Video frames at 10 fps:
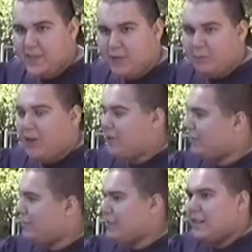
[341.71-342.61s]
Well,
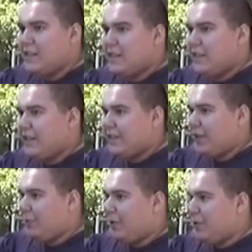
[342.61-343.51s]

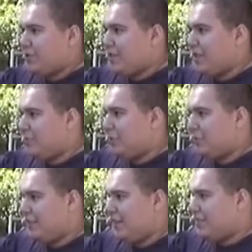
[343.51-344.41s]
there were some
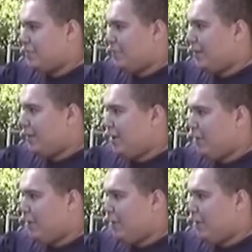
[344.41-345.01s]
complaints about him.